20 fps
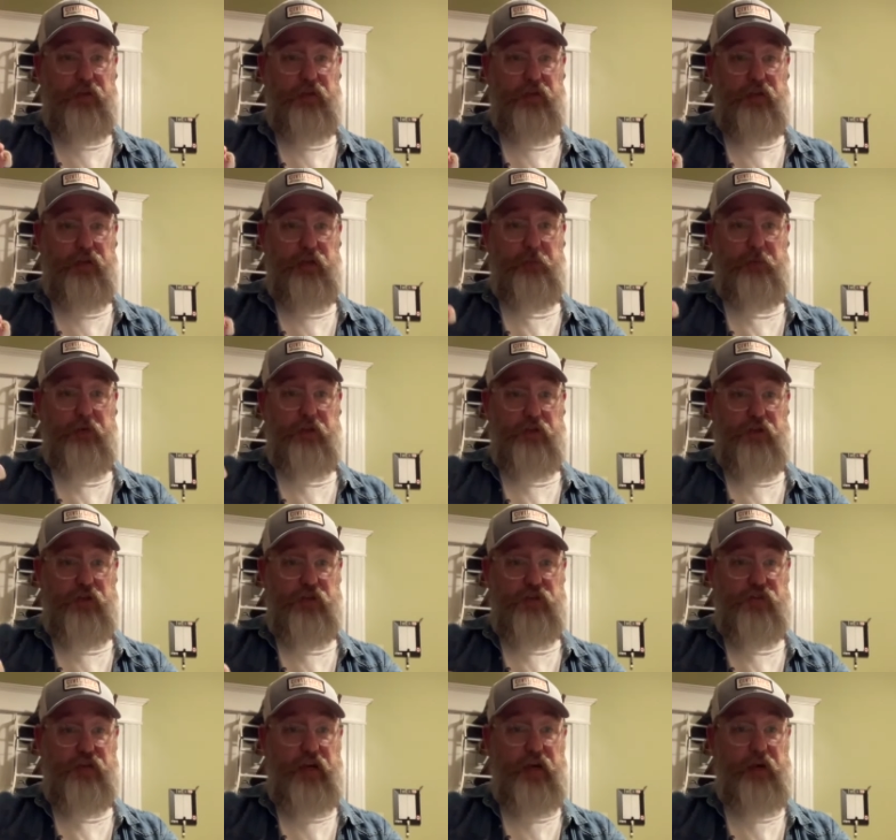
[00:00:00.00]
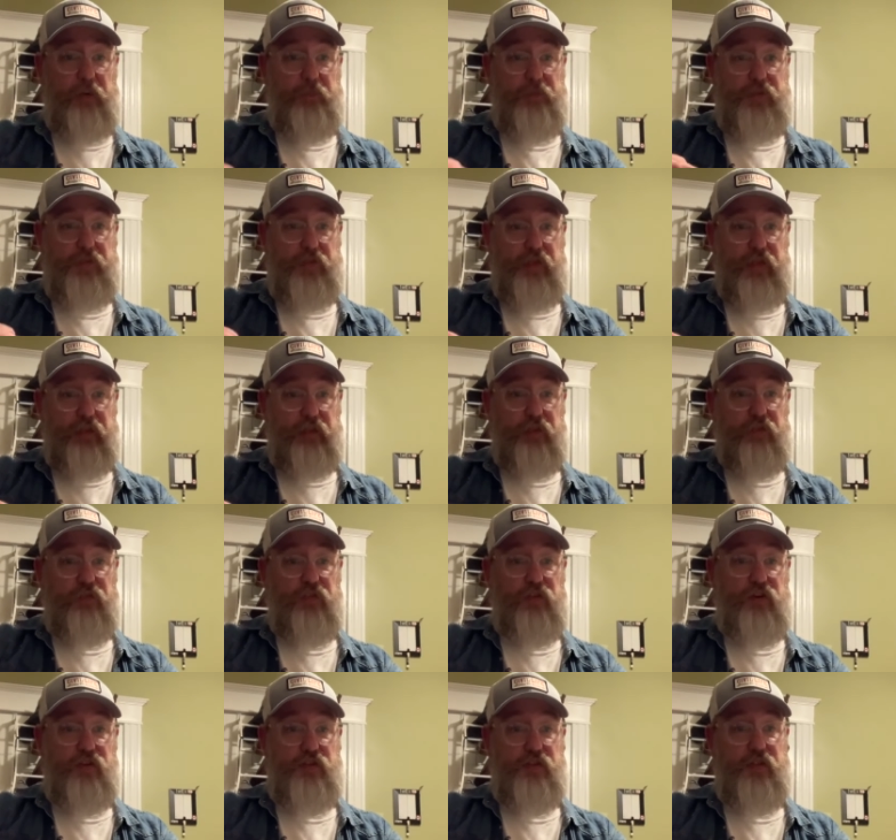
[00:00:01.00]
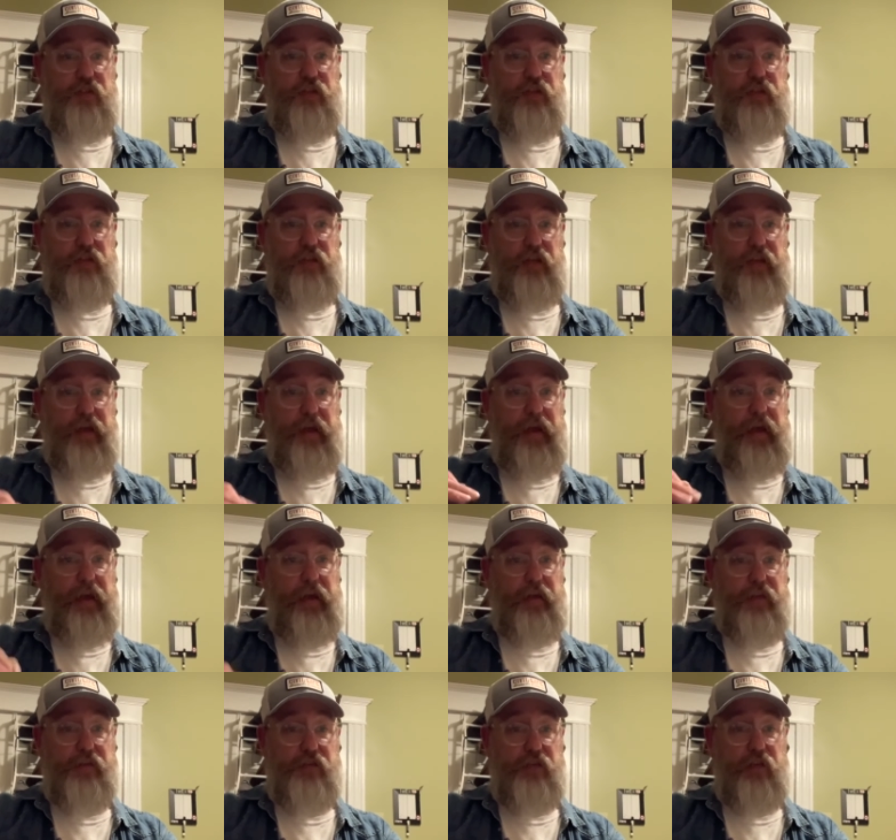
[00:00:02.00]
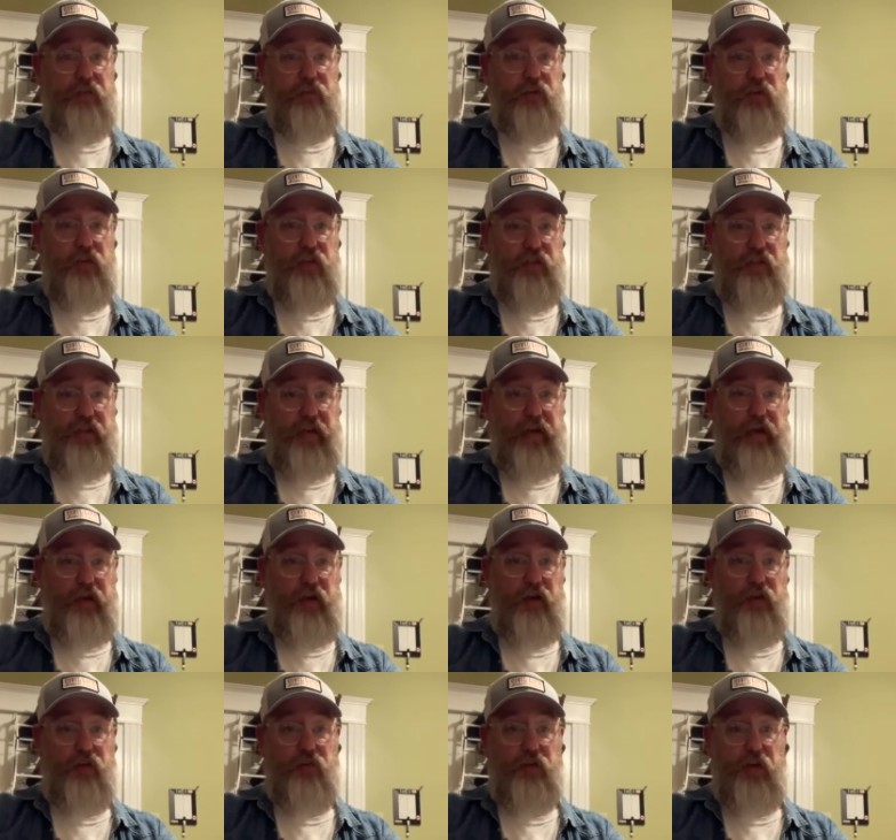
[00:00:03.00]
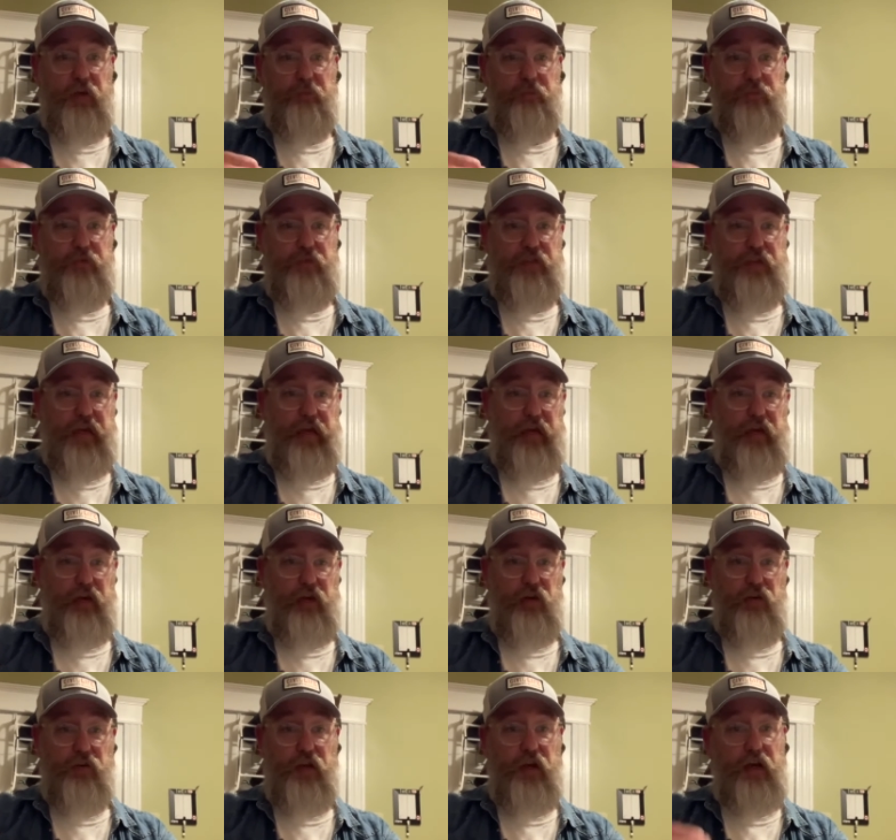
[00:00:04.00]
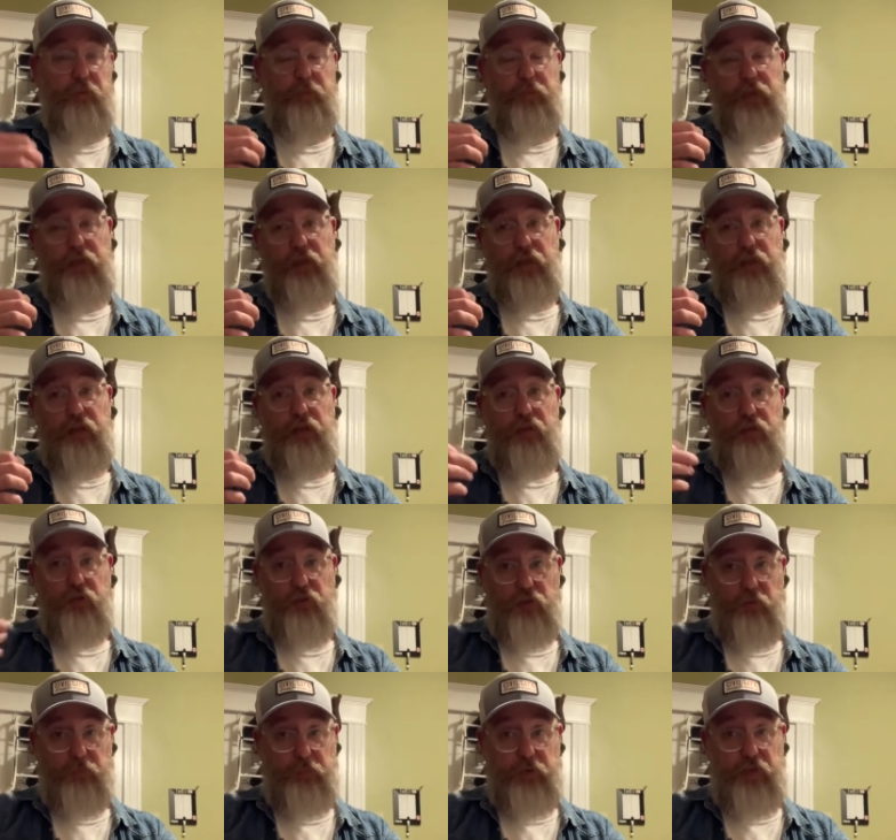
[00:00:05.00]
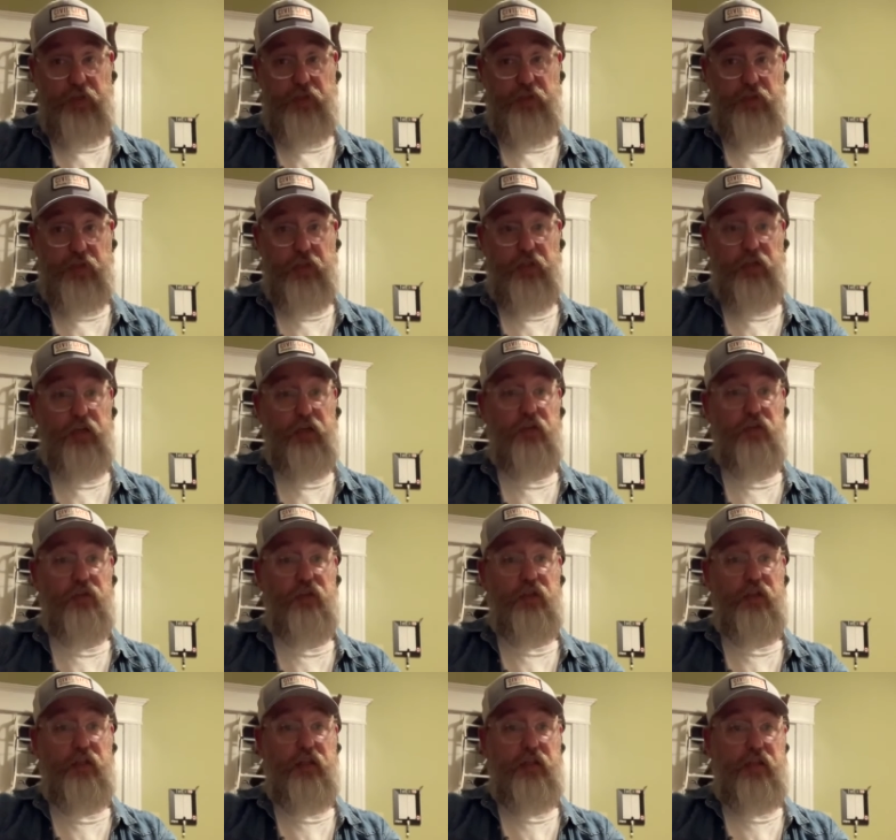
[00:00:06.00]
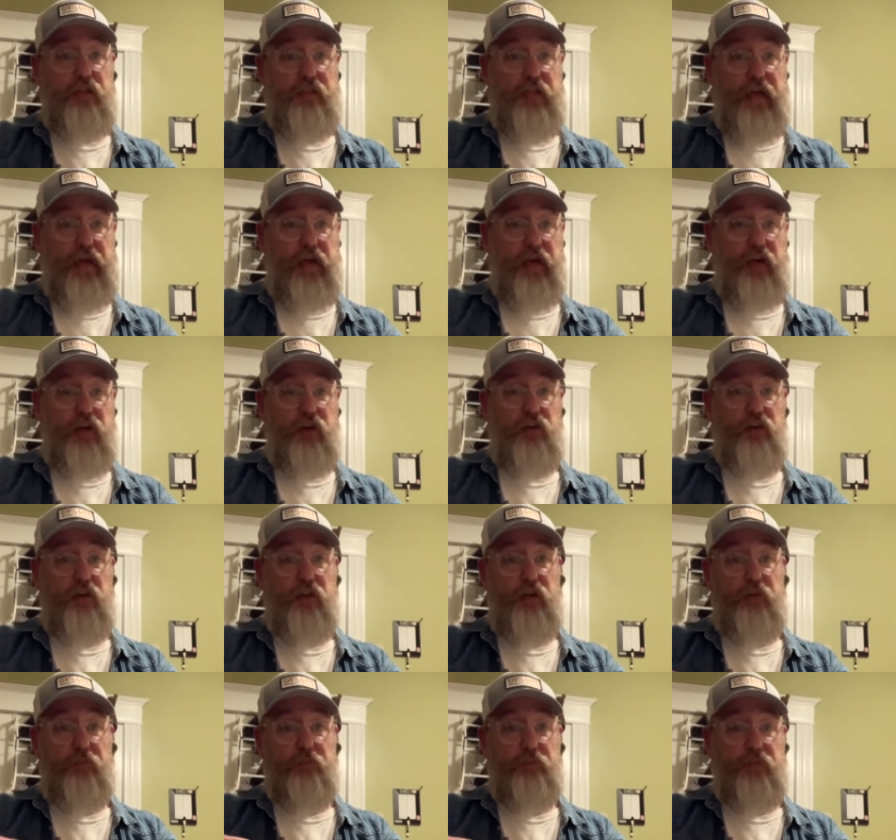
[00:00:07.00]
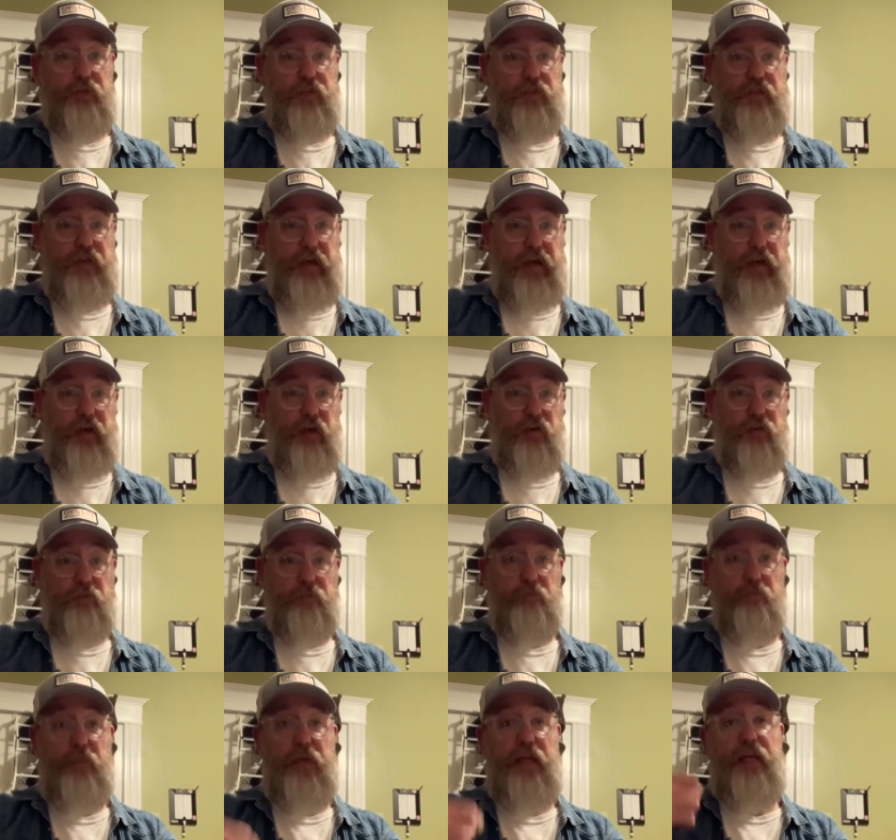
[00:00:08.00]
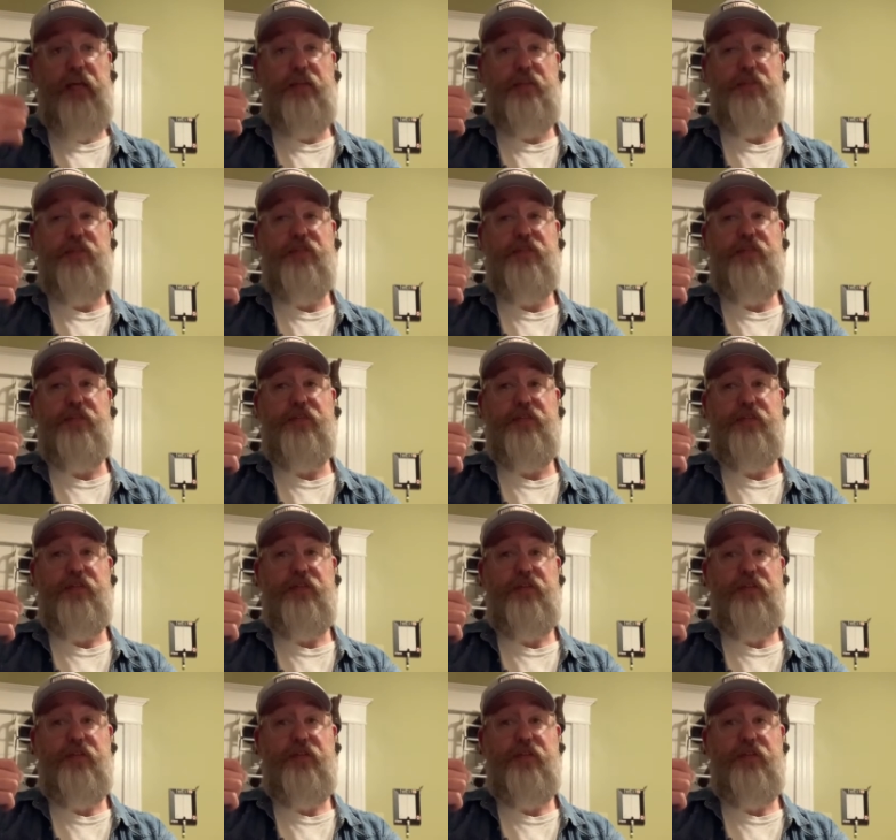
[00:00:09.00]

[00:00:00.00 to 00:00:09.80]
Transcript: a couple of those ups, like the first A, instead of going down, up, you could potentially go down, up, down, miss.